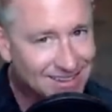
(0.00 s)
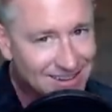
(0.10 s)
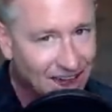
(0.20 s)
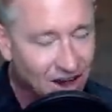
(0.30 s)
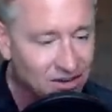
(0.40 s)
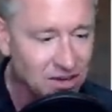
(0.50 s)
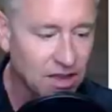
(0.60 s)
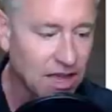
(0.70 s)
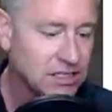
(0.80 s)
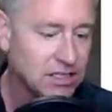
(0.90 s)
shout out to
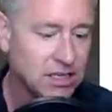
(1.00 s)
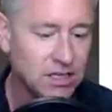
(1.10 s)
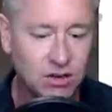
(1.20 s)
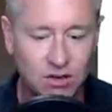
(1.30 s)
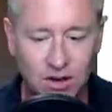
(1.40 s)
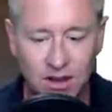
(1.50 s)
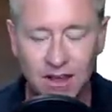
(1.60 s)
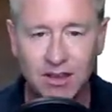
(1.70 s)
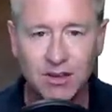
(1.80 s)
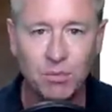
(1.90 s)
Lexi, your,
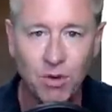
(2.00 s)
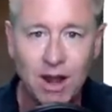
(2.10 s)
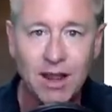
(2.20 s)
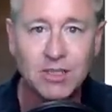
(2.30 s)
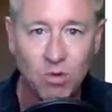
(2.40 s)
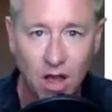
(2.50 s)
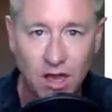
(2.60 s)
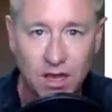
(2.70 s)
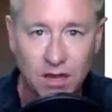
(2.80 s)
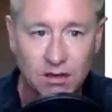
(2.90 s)
uh, your brand's
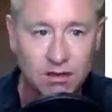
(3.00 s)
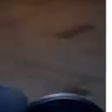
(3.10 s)
rocking.